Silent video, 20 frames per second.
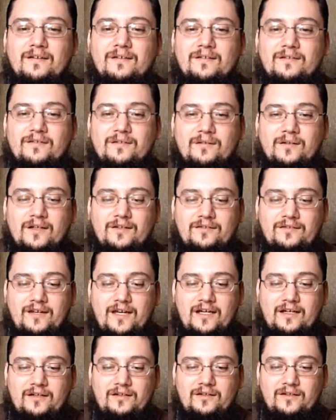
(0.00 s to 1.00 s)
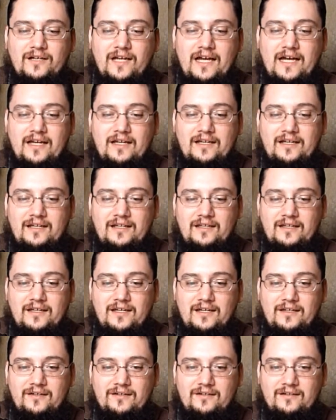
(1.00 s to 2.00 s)
So let's take a look at it in
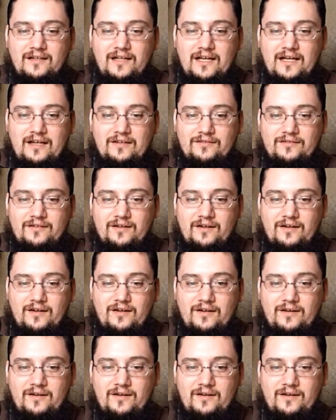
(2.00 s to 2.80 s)
the other glass here.